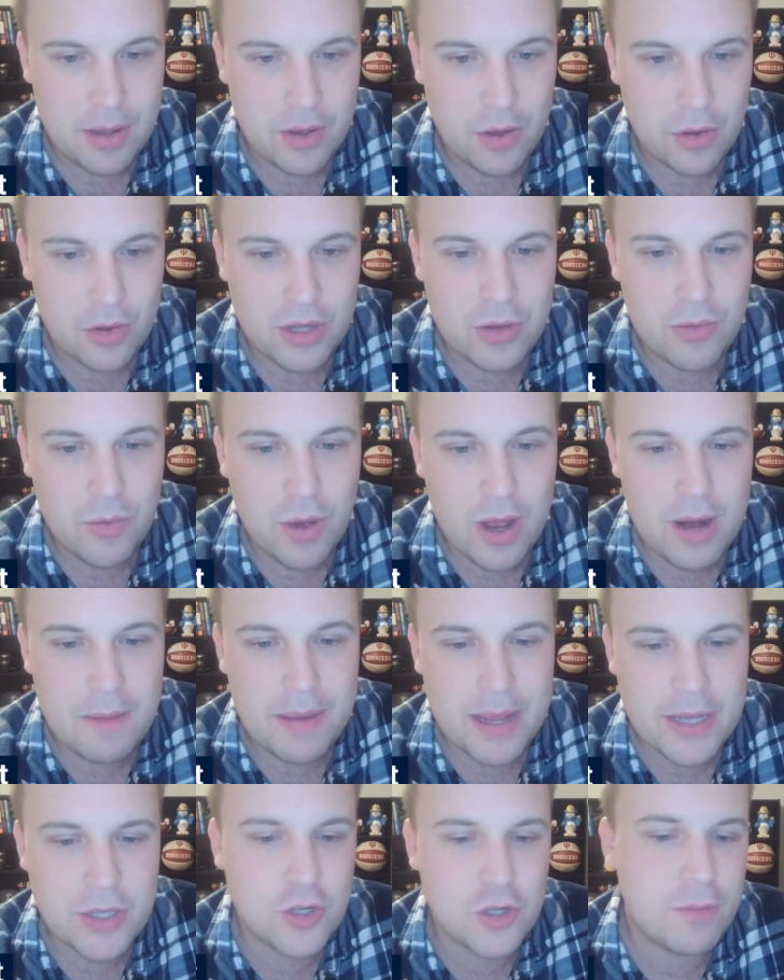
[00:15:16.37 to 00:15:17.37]
Only one
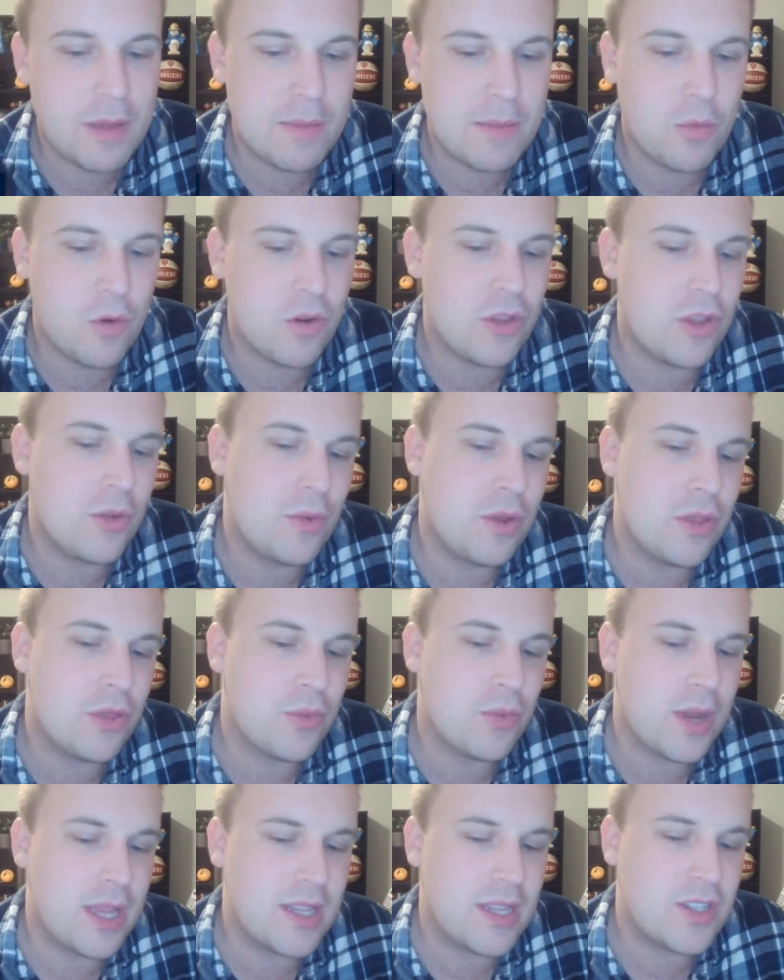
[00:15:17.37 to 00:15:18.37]
Pacer made more than one
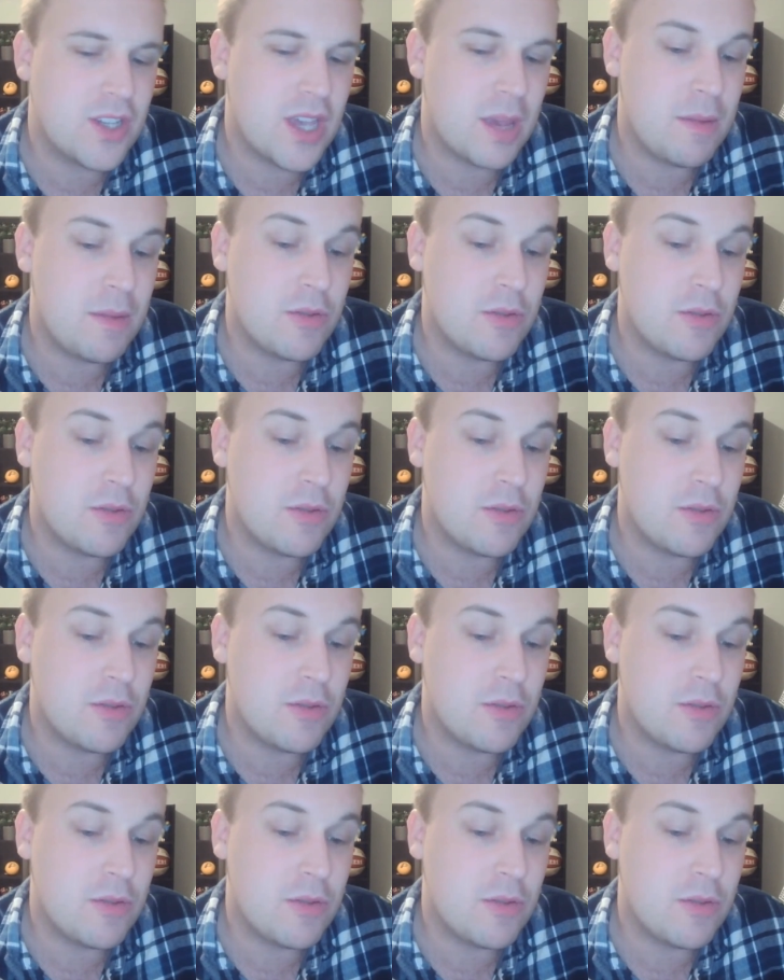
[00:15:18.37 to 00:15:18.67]
three in this game.